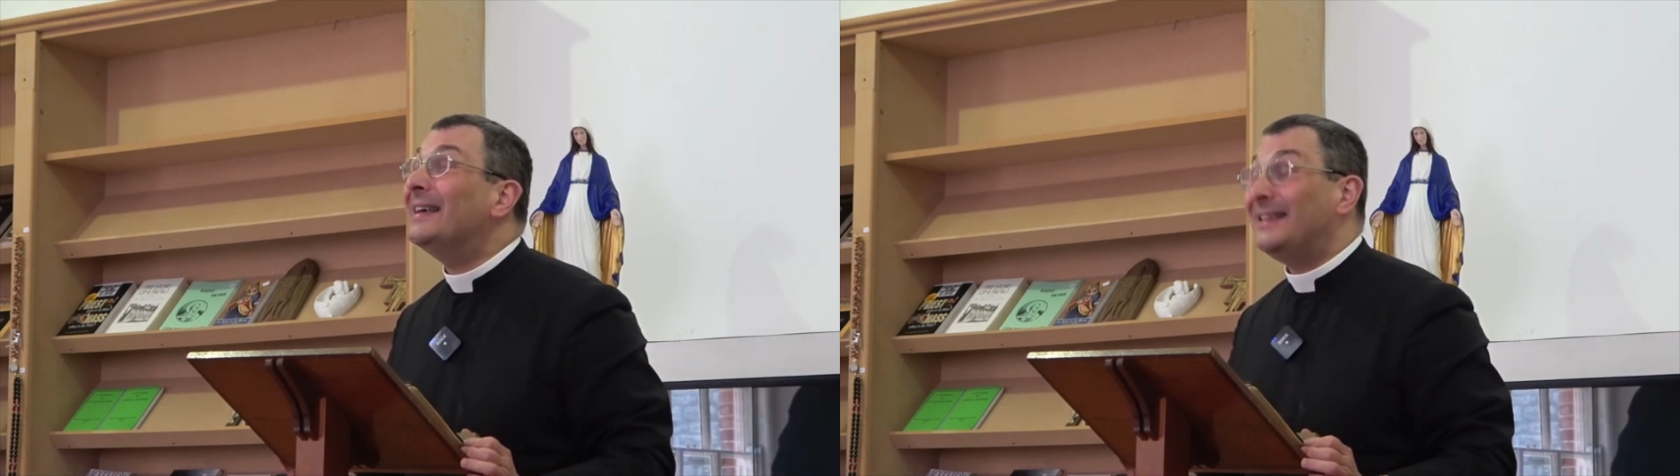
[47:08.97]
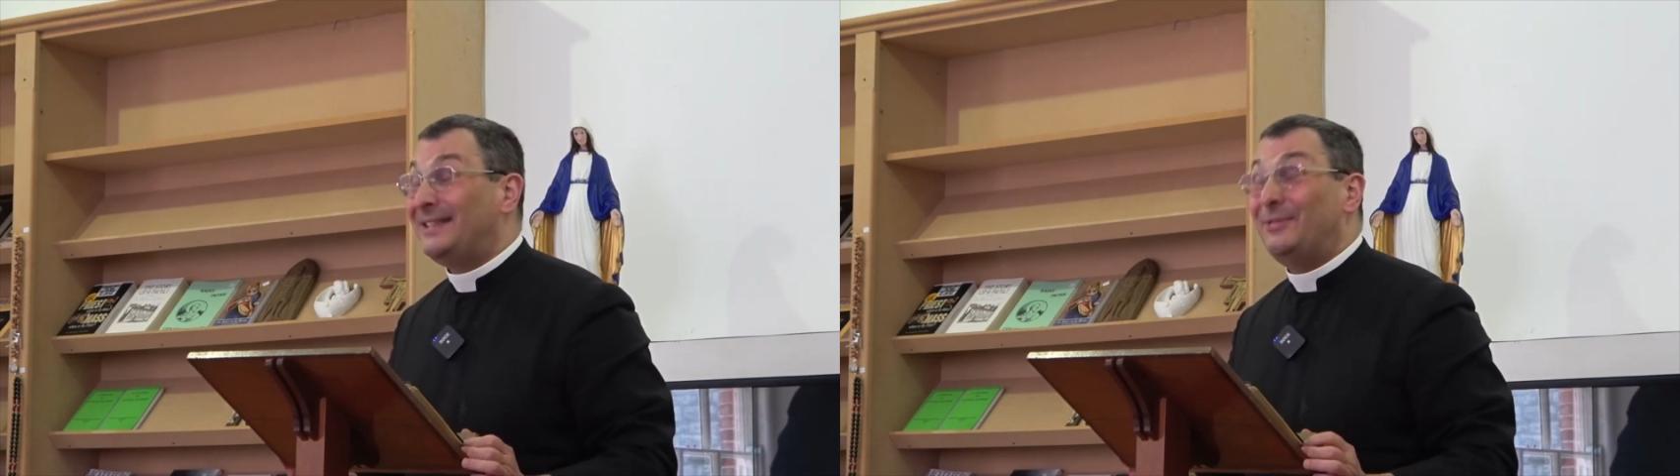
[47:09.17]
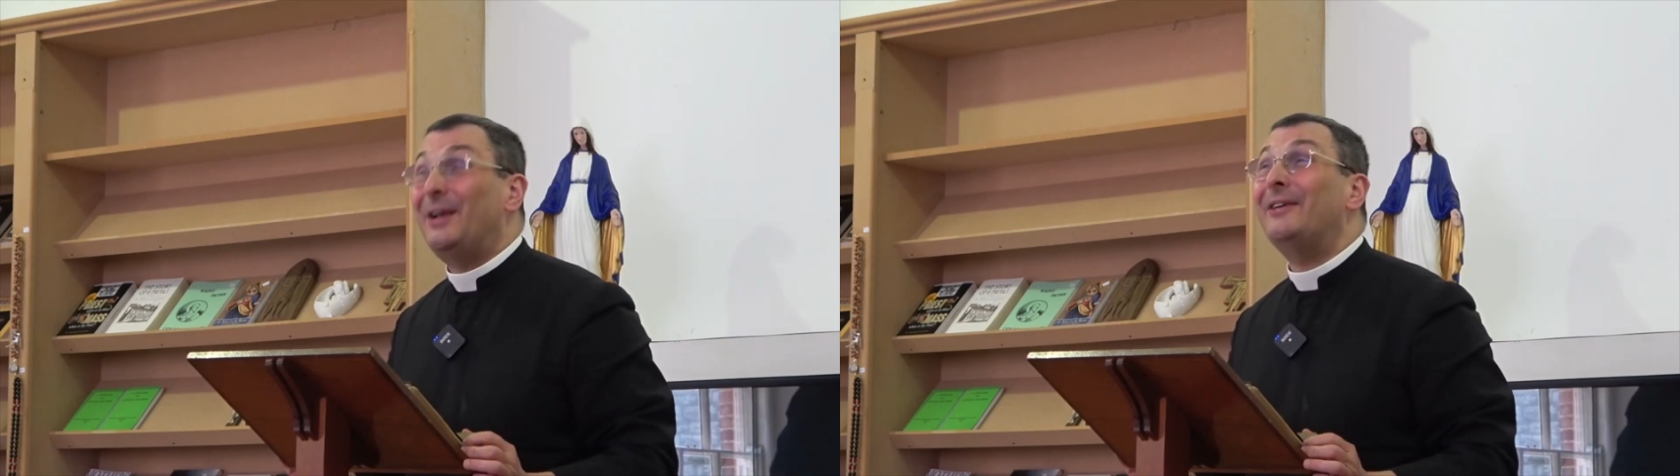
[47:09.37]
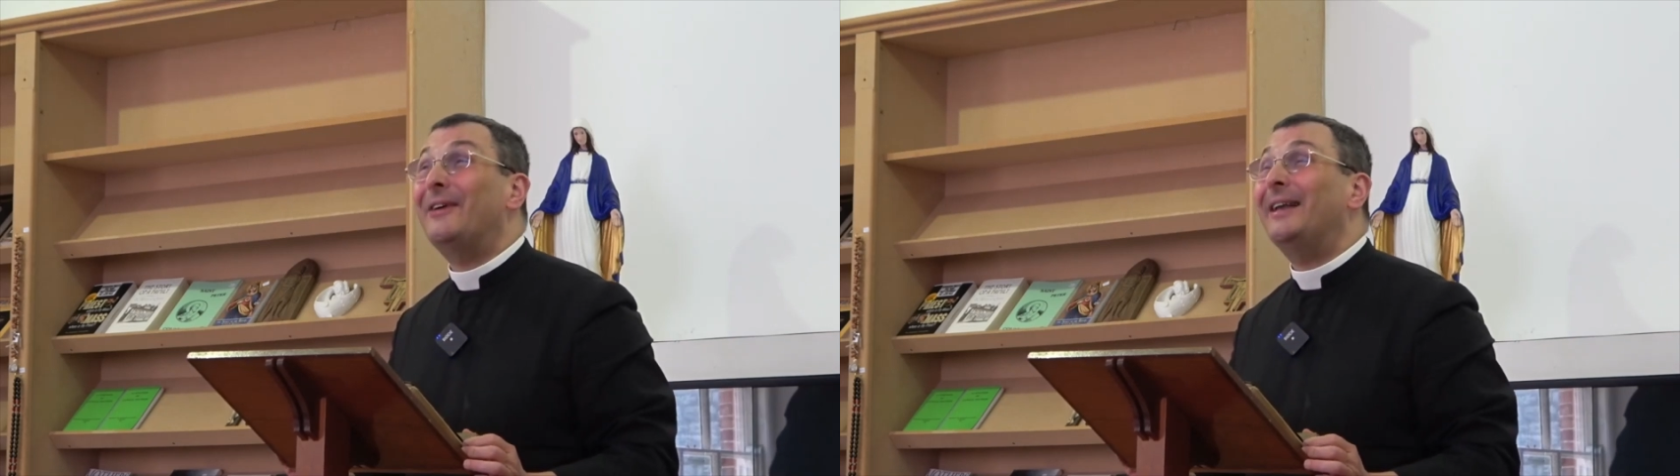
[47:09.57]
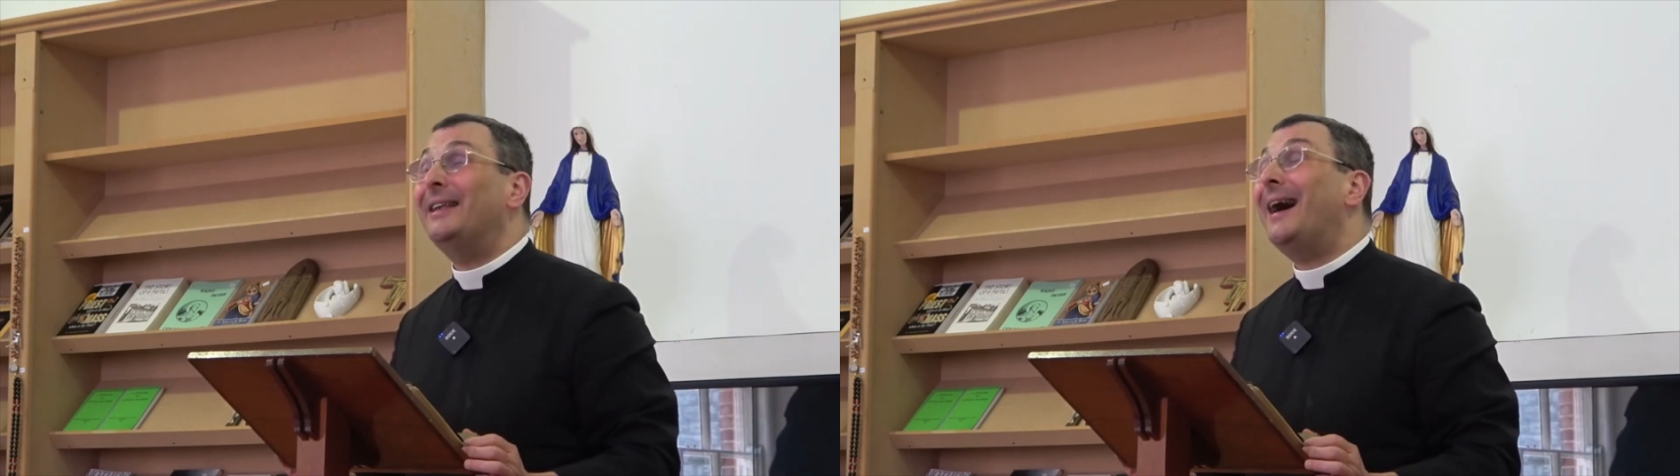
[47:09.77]
Is it really
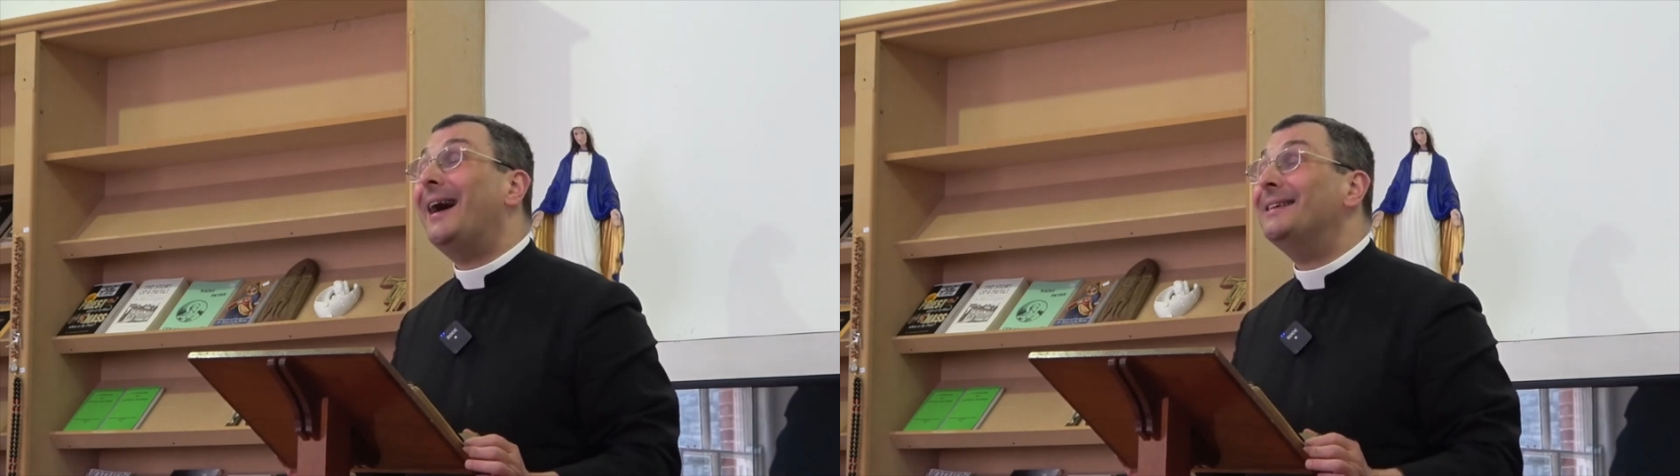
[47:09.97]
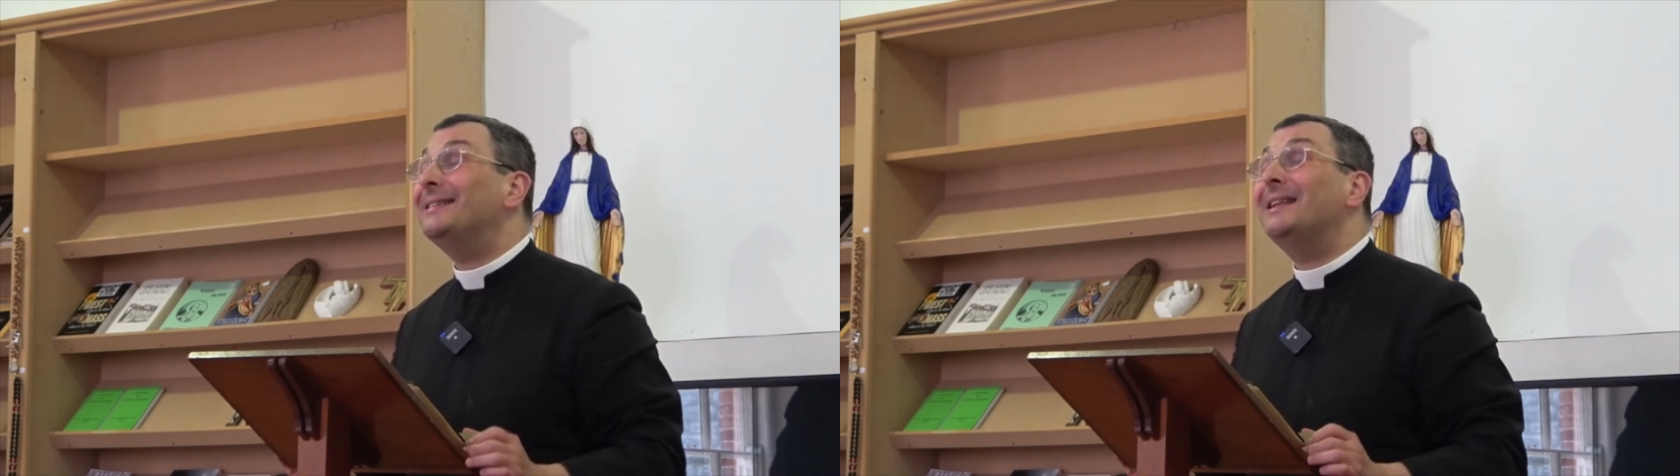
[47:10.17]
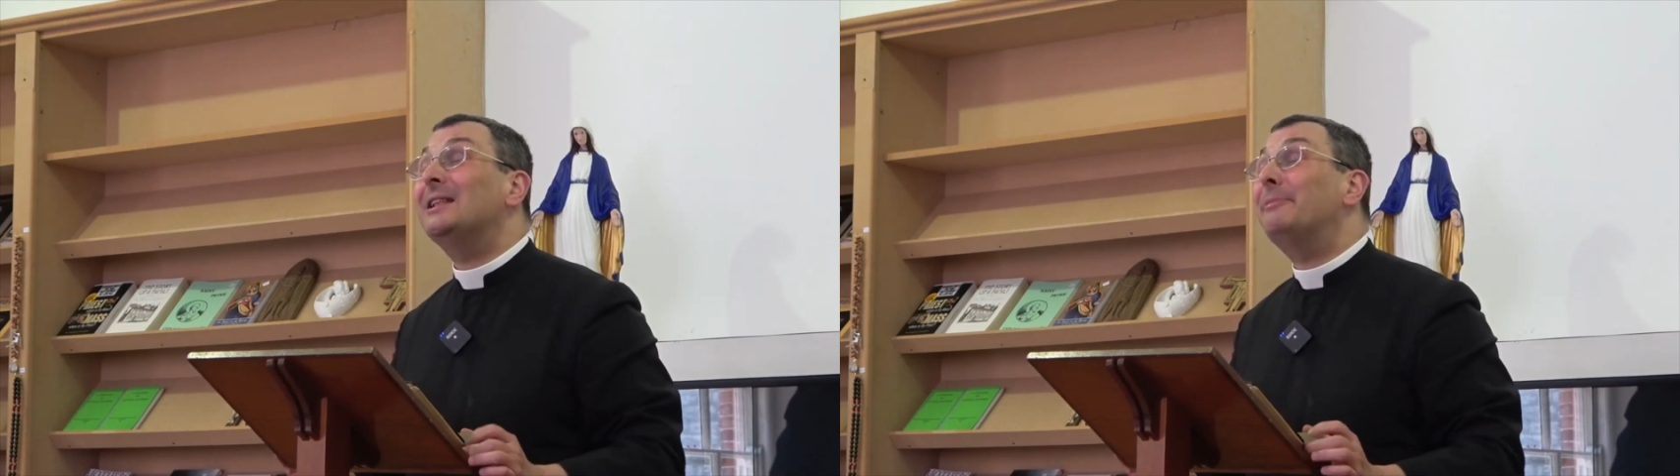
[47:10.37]
fine? Yeah, it's a little